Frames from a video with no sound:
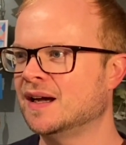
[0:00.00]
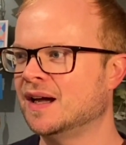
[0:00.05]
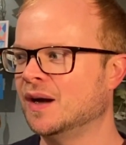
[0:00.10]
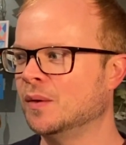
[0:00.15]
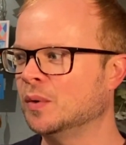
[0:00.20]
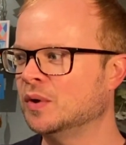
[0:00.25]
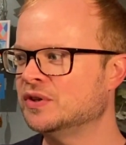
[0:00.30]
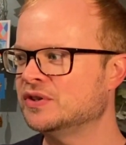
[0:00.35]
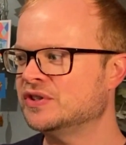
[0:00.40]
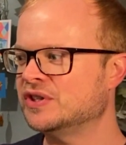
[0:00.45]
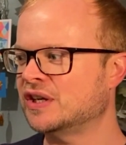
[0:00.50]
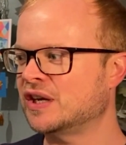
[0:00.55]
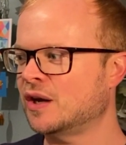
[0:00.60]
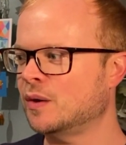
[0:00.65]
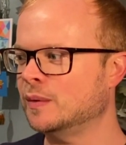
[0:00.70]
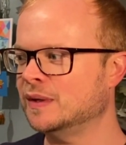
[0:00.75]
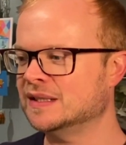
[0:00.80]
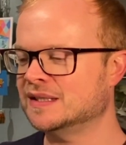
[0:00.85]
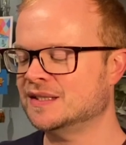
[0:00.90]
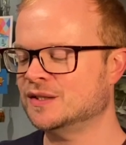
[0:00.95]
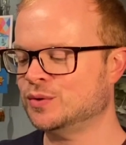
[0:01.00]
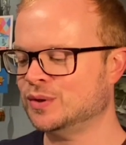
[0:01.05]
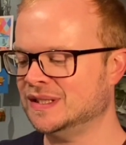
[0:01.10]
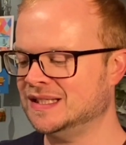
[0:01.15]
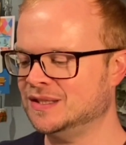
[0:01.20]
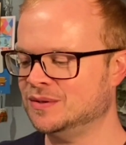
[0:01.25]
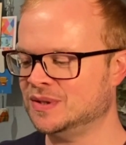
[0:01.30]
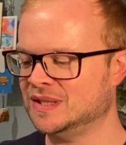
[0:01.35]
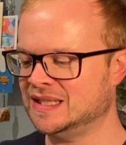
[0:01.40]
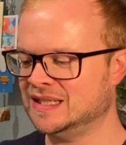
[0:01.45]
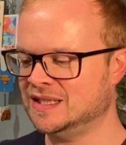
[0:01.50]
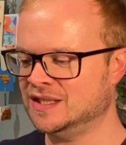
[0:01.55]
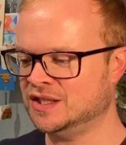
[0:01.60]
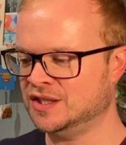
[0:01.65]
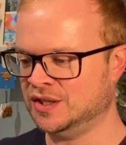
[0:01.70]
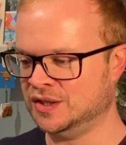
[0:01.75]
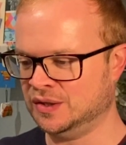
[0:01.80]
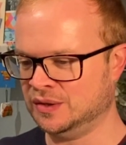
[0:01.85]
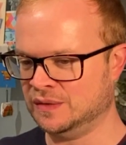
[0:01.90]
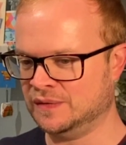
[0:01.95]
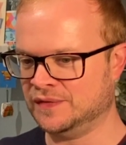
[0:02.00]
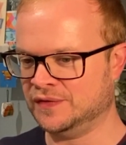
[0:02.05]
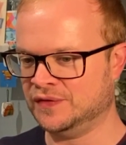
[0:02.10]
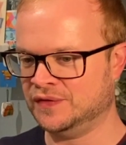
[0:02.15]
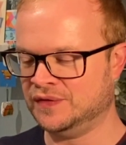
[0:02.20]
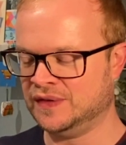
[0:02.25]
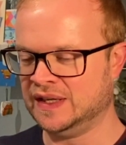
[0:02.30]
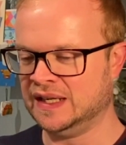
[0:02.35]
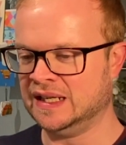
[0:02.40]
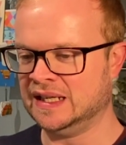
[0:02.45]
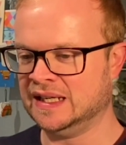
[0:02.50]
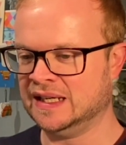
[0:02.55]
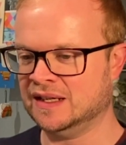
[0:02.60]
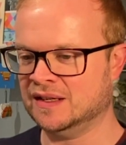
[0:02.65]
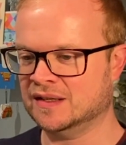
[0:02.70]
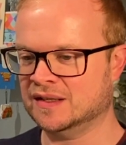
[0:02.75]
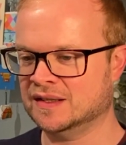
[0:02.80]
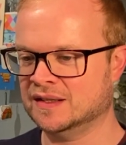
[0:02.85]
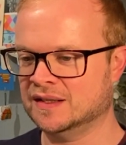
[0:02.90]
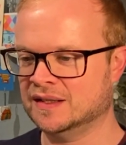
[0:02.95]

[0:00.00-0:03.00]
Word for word: I want to go into 2022 feeling